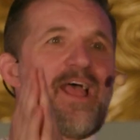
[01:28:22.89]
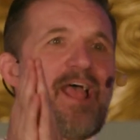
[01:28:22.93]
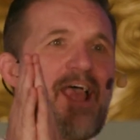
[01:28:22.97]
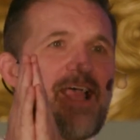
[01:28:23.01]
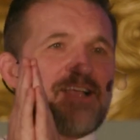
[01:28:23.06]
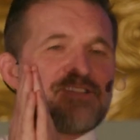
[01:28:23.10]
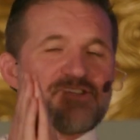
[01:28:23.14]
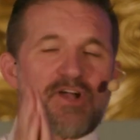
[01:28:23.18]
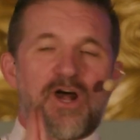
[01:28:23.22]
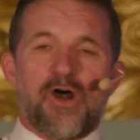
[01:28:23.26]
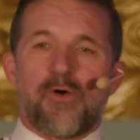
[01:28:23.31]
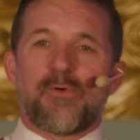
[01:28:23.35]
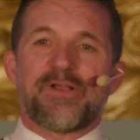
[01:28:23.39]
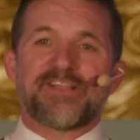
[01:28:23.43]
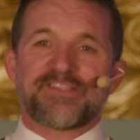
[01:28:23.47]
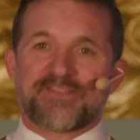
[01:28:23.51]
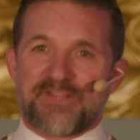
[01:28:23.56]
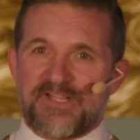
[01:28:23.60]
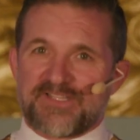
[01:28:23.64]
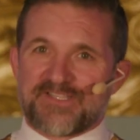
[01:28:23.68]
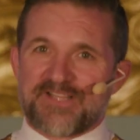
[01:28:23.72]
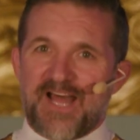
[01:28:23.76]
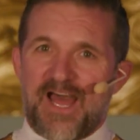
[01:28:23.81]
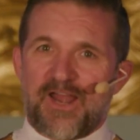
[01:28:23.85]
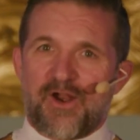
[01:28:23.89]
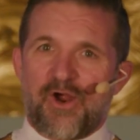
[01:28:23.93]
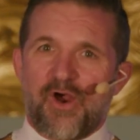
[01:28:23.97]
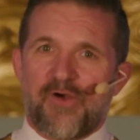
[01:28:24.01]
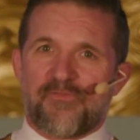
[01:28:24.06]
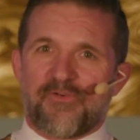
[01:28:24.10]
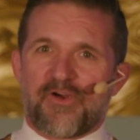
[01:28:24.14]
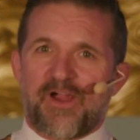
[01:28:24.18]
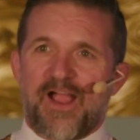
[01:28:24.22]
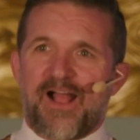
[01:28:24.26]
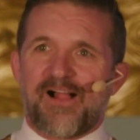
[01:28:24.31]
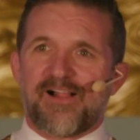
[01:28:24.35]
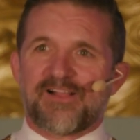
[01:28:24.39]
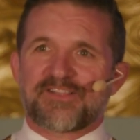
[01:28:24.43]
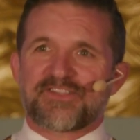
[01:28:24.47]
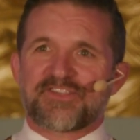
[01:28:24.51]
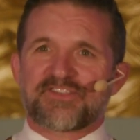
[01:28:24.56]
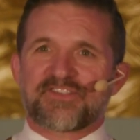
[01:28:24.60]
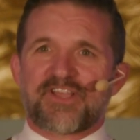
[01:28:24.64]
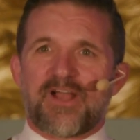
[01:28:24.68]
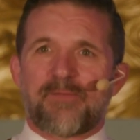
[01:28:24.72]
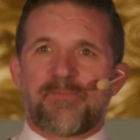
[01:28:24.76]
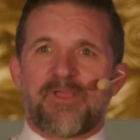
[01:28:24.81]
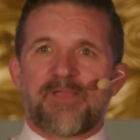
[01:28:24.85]
As always, it's not over. Alex
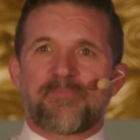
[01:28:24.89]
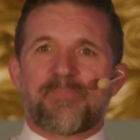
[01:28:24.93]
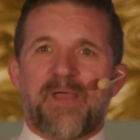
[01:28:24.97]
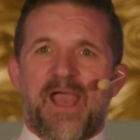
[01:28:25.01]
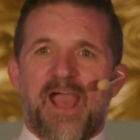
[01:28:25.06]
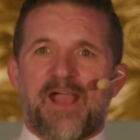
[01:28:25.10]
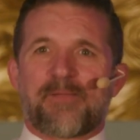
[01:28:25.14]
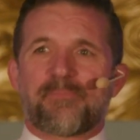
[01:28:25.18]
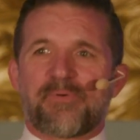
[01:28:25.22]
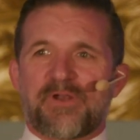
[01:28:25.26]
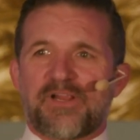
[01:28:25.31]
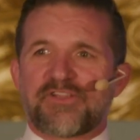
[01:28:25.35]
is coming back.